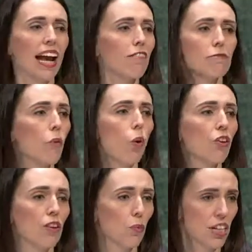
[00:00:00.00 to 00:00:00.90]
have
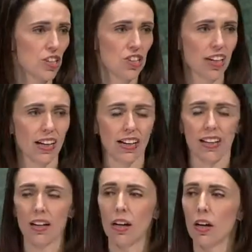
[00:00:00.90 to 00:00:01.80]
more that we share.
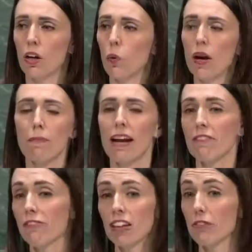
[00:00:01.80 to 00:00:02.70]
We may
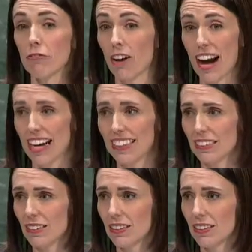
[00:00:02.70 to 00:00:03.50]
feel afraid,